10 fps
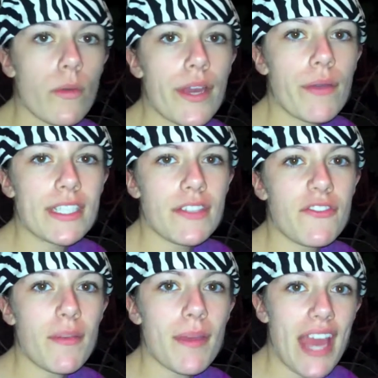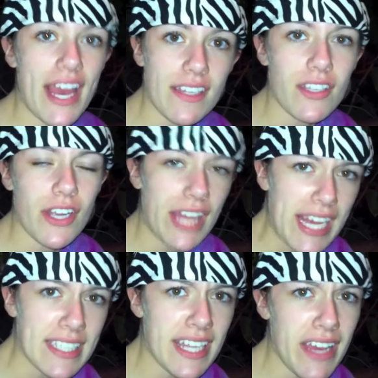we went to VBS, our
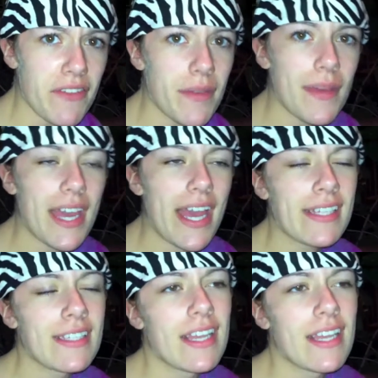last day of VBS.